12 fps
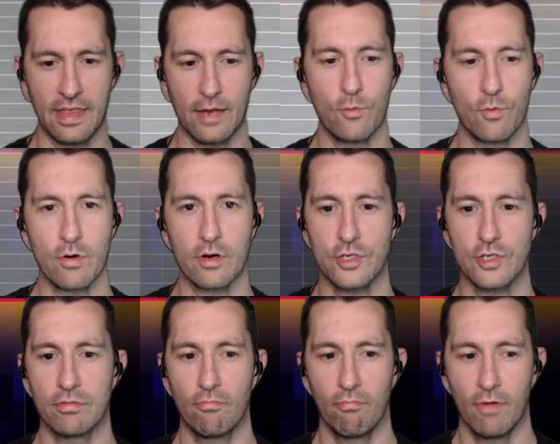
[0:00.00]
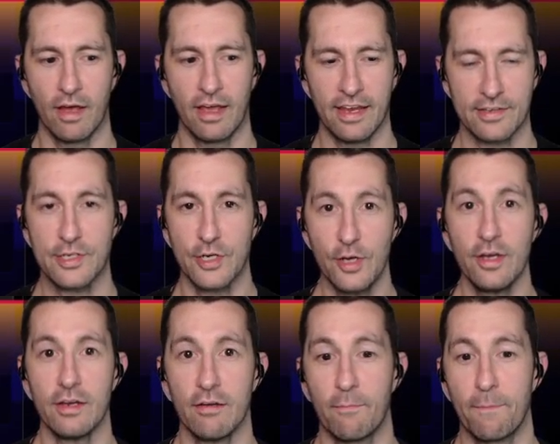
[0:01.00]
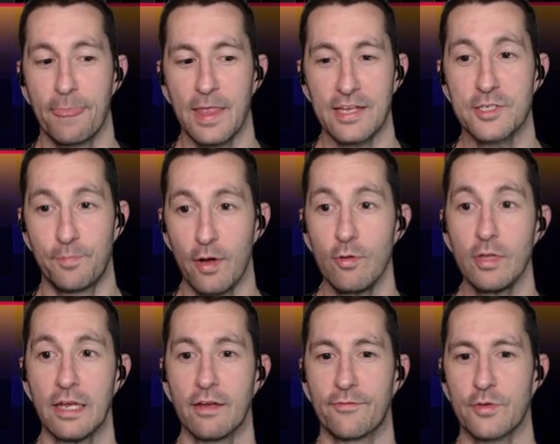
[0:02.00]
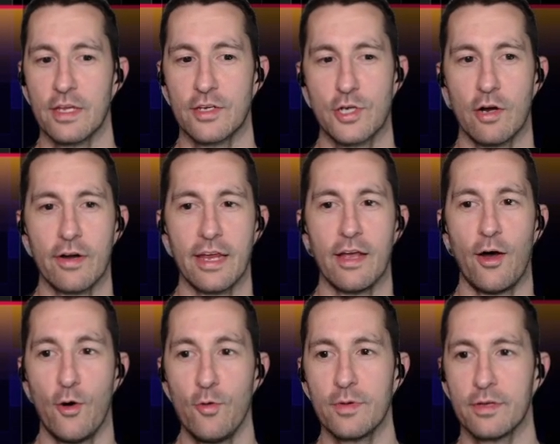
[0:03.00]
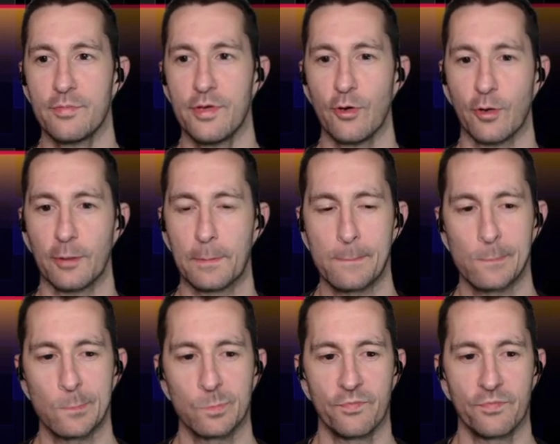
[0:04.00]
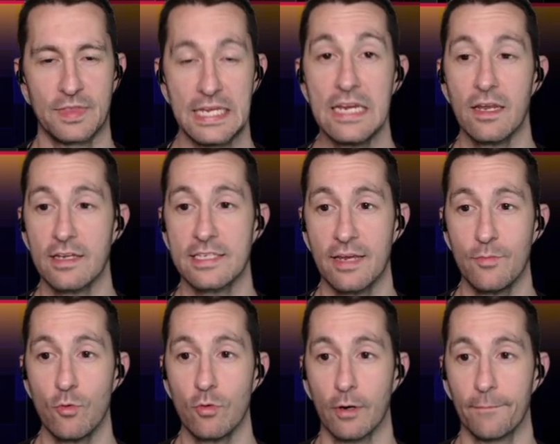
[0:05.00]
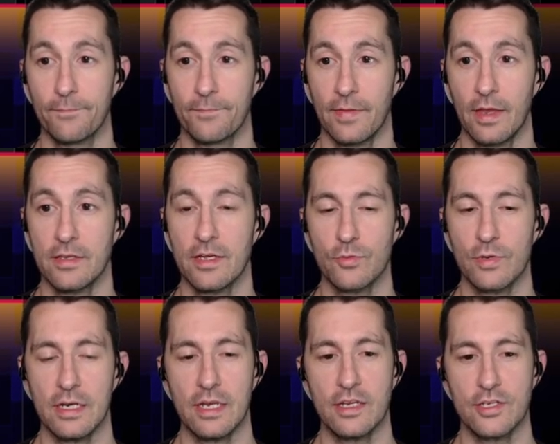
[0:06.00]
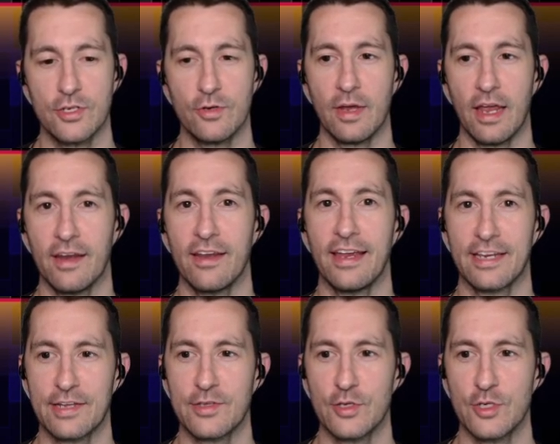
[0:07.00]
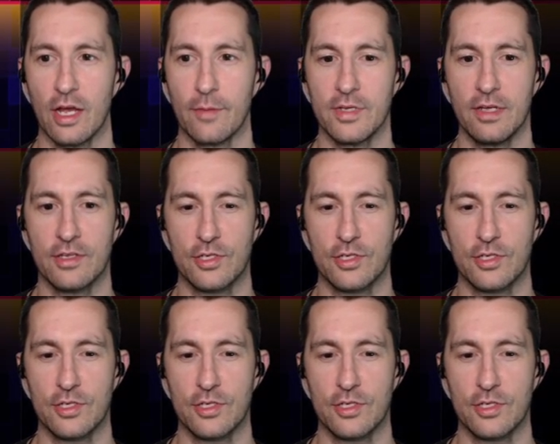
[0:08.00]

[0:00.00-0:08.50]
That works. It's good. It's Bowling for the Atari home computer. Need I say more? It does what it needs to, and it gets the job done.